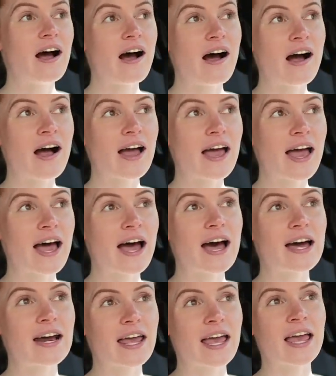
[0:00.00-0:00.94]
I
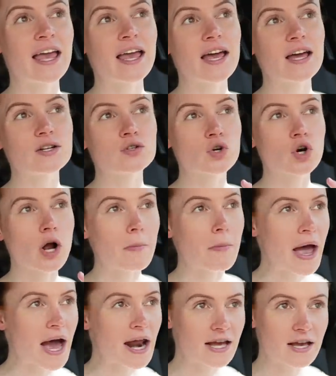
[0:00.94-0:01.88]
had a
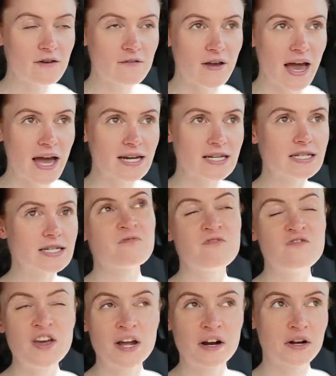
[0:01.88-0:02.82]
traumatic event,
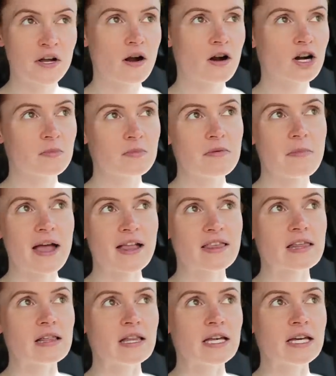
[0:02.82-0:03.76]
very hard on me
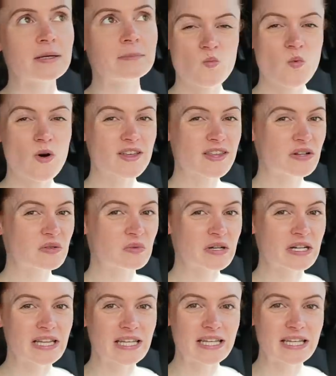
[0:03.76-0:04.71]
mentally. Wasn't
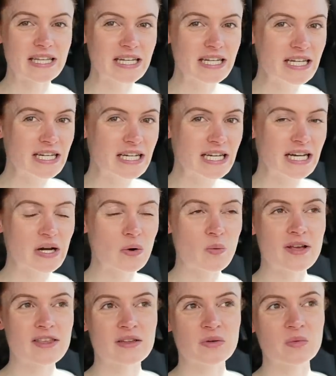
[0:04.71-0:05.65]
really eating,
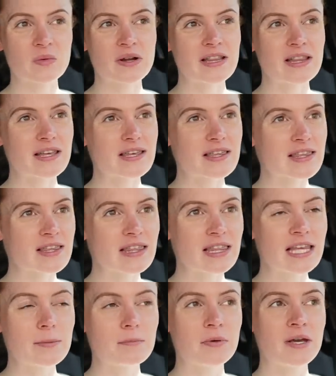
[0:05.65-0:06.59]
wasn't really
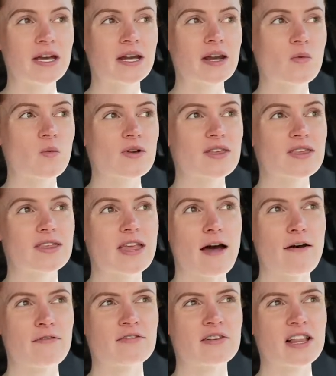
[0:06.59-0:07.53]
sleeping, was
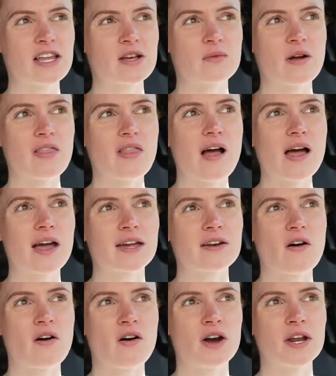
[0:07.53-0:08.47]
definitely
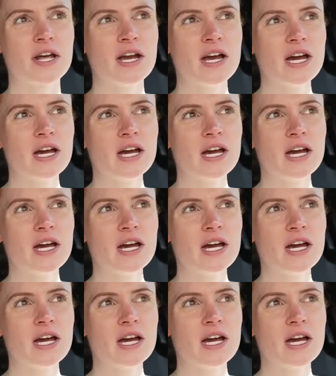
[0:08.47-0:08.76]
relying on